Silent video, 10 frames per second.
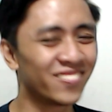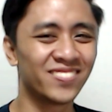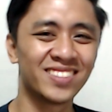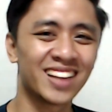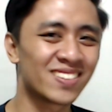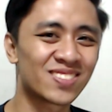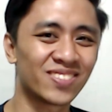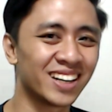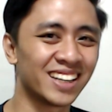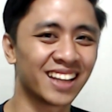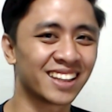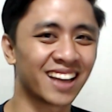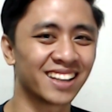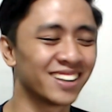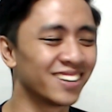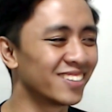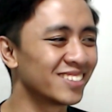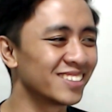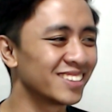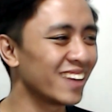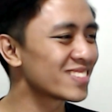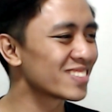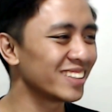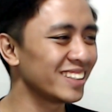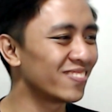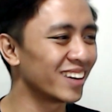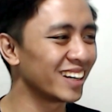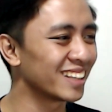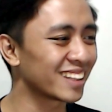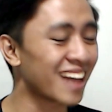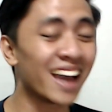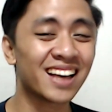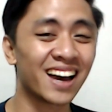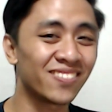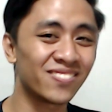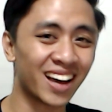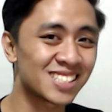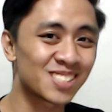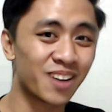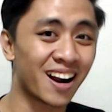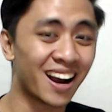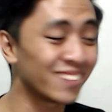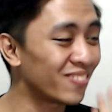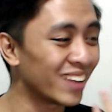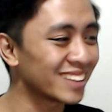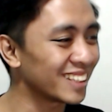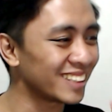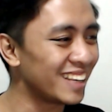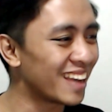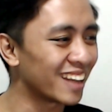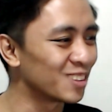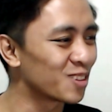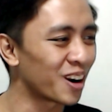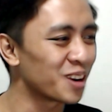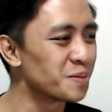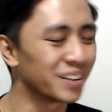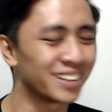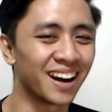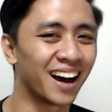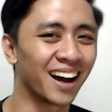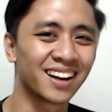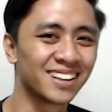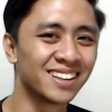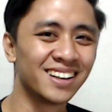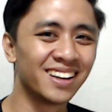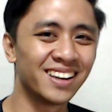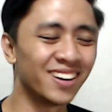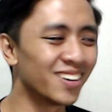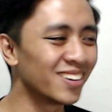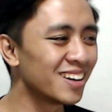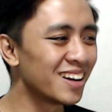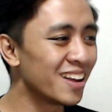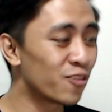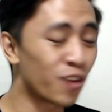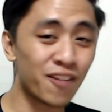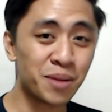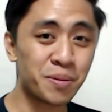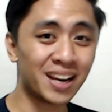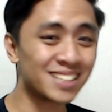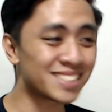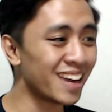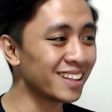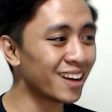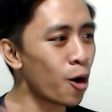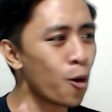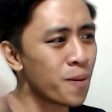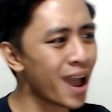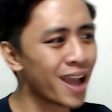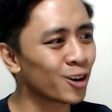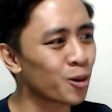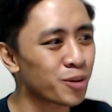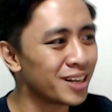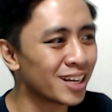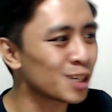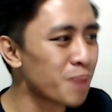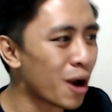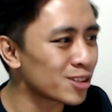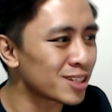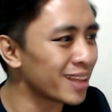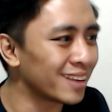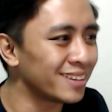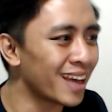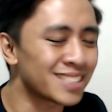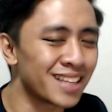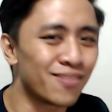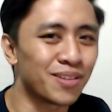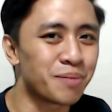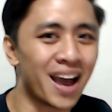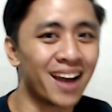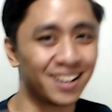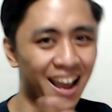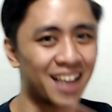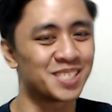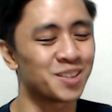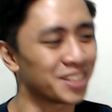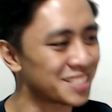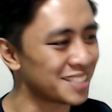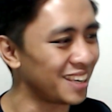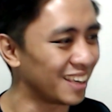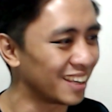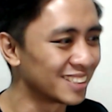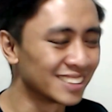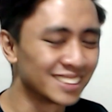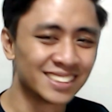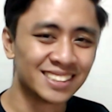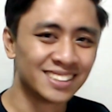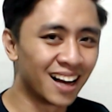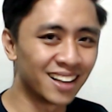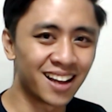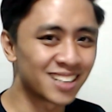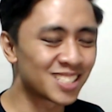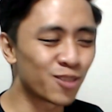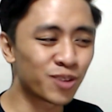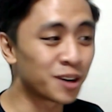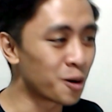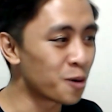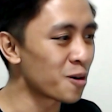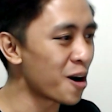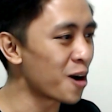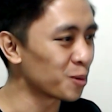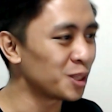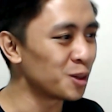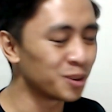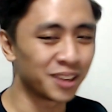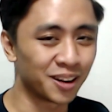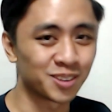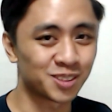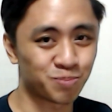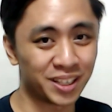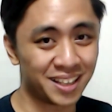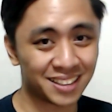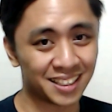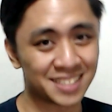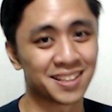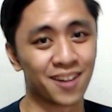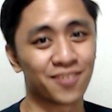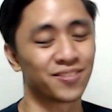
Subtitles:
Life's funny like that, you know? Life's really funny like that. I swear, I felt that he had Lucario, but nah. You know? For everybody saying that, oh man, your prediction powers are like next level, man. As you can see, a lot of stuff can go wrong with you, you know, predicting stuff.